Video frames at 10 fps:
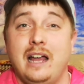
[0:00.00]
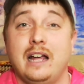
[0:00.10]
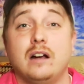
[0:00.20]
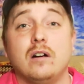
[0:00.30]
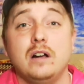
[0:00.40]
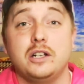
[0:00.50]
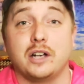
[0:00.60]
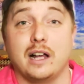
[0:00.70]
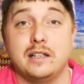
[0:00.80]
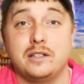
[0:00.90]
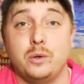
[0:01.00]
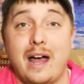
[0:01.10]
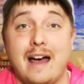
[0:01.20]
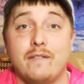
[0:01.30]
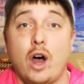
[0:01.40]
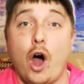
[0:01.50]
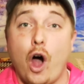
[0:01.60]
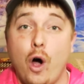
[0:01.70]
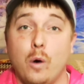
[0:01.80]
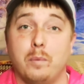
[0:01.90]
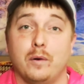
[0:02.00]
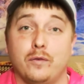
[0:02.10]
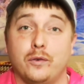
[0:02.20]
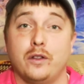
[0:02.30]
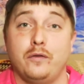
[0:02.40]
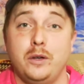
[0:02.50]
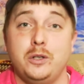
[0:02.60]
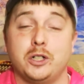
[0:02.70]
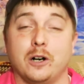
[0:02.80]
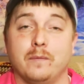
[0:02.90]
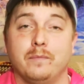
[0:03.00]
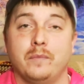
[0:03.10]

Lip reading: encourage us to have hope for the future.